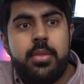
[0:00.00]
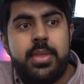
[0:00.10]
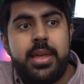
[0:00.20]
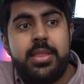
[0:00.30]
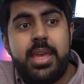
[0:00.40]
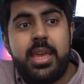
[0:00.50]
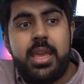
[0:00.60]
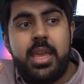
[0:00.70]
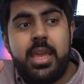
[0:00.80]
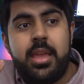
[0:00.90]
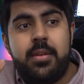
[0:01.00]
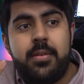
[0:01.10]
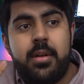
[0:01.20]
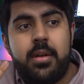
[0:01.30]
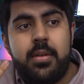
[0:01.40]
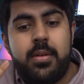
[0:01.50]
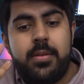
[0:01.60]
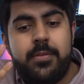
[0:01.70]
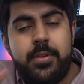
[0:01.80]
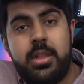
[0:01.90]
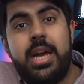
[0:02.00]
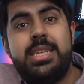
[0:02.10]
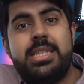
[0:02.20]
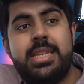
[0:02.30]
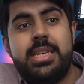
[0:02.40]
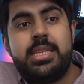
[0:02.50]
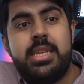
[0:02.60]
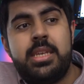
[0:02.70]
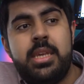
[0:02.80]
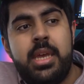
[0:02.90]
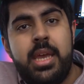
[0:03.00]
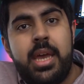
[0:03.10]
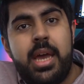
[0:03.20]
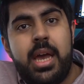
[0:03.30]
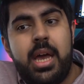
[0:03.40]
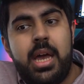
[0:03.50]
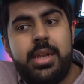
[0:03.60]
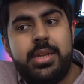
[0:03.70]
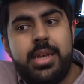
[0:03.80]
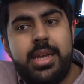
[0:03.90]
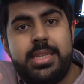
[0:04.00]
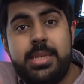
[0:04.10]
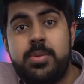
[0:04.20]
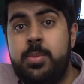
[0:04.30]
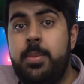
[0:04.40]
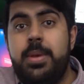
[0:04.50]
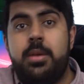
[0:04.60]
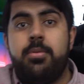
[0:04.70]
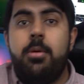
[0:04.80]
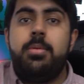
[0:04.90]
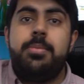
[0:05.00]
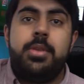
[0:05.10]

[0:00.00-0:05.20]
that they feel isolated, and it seems to be a big problem.